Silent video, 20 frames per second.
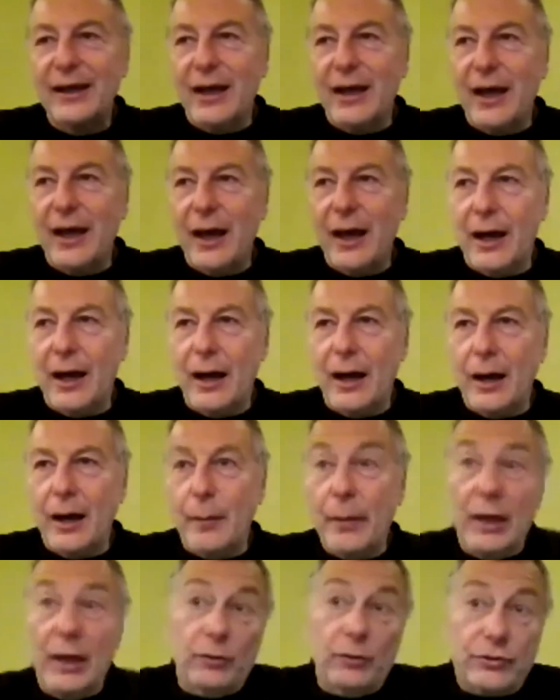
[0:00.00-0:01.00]

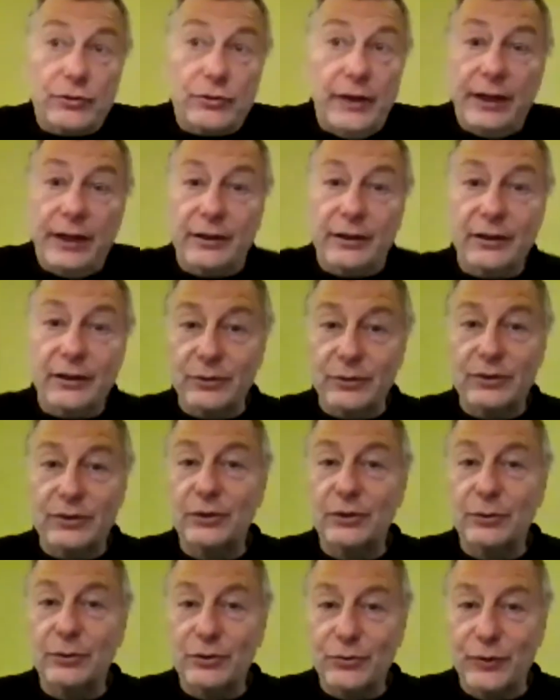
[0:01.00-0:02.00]
And it was great.
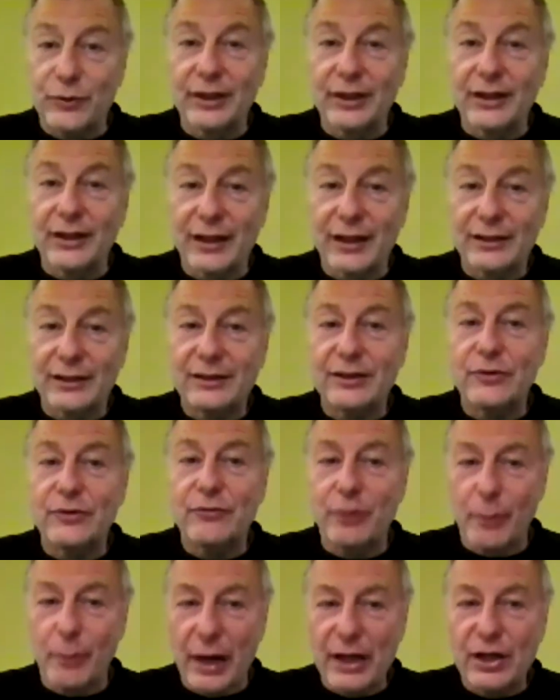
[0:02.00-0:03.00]
It was really nice. It
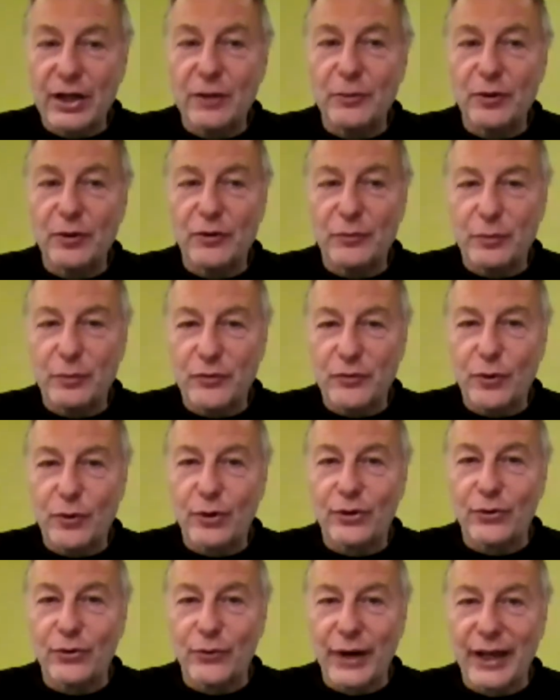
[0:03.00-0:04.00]
reminded me of Before
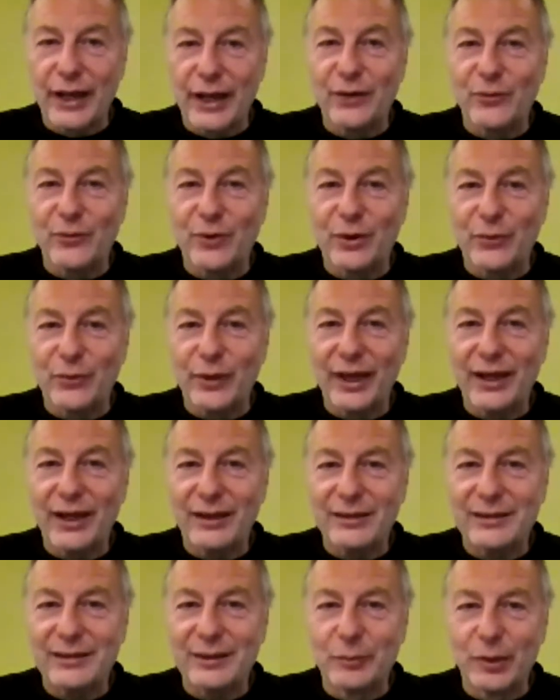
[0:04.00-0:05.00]
the Rain, where we had a
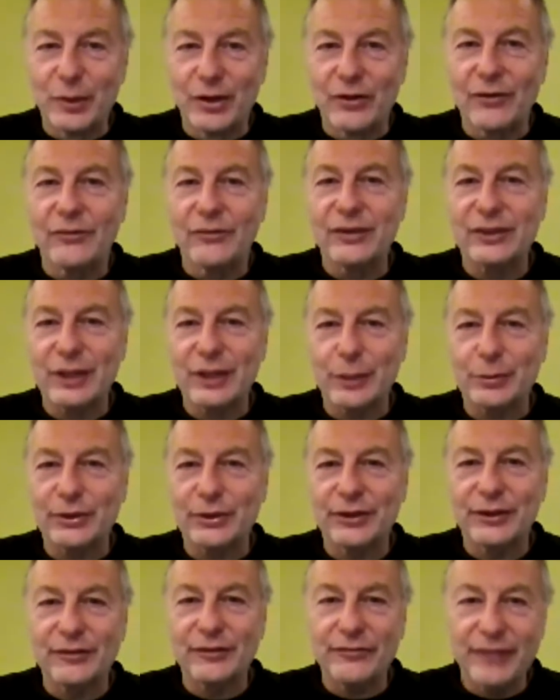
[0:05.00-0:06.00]
similar
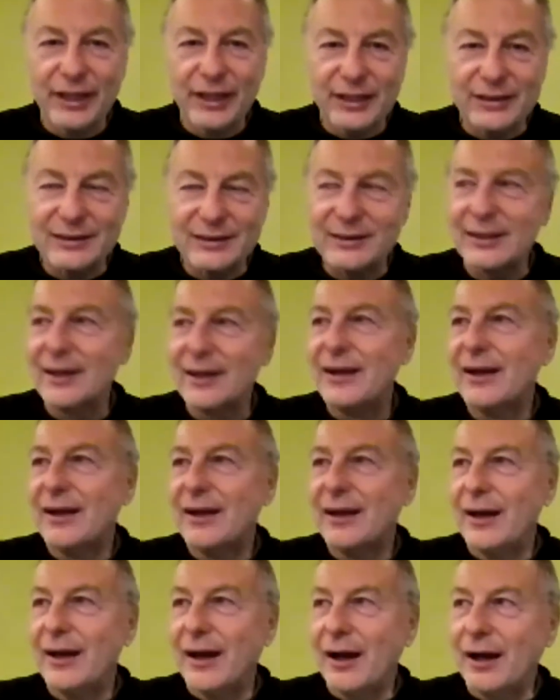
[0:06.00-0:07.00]
reception in Venice,
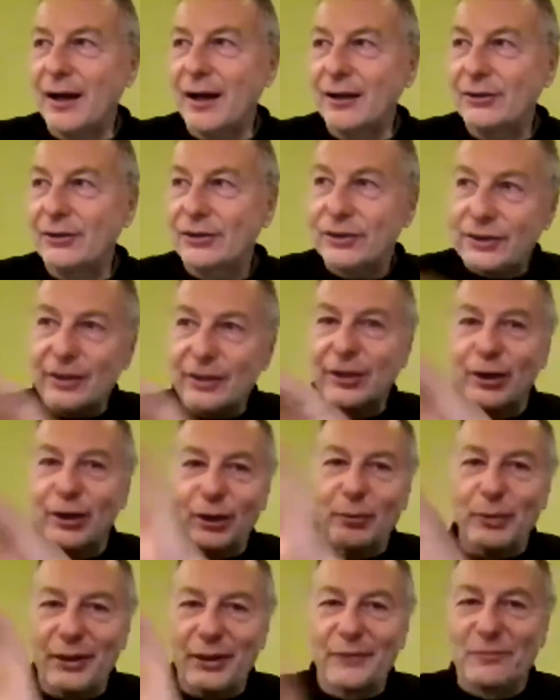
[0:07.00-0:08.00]
just a
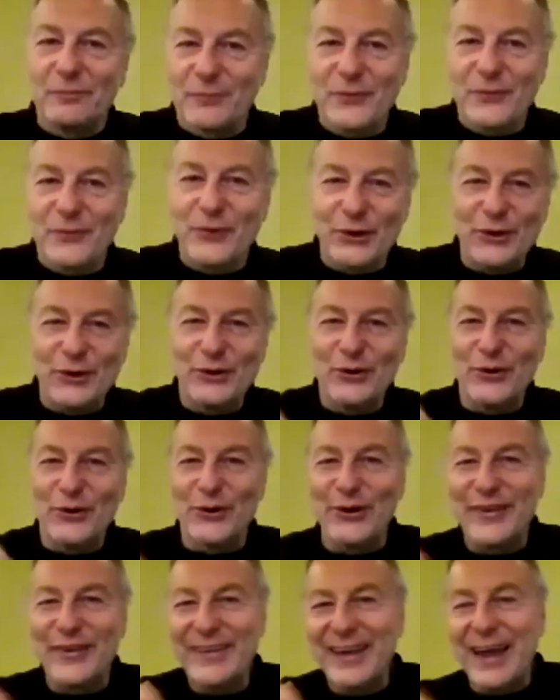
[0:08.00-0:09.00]
little bit further
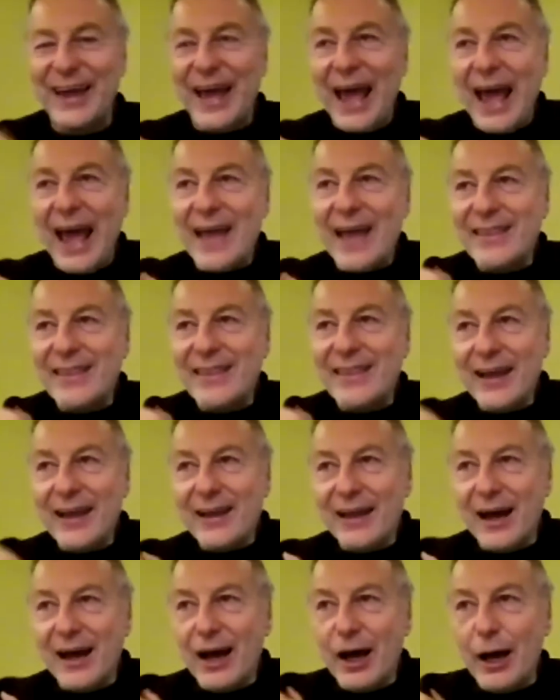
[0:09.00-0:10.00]
north. And
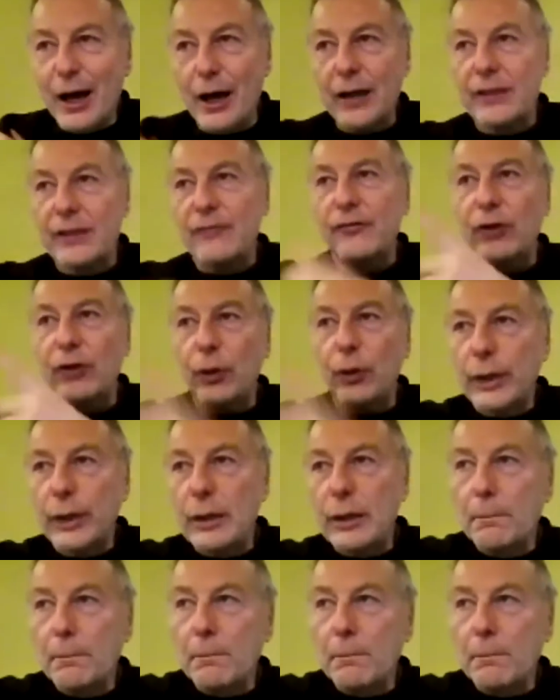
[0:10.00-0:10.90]
then the following,